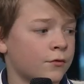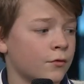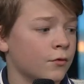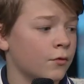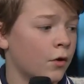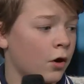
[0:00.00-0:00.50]

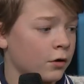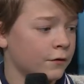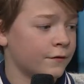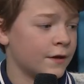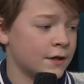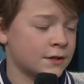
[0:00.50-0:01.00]
through all
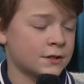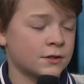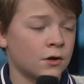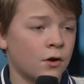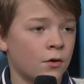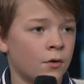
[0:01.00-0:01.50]
of this,
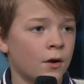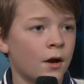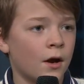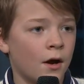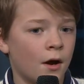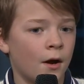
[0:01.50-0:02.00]
so
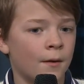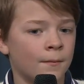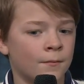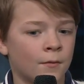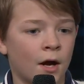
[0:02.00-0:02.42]
um,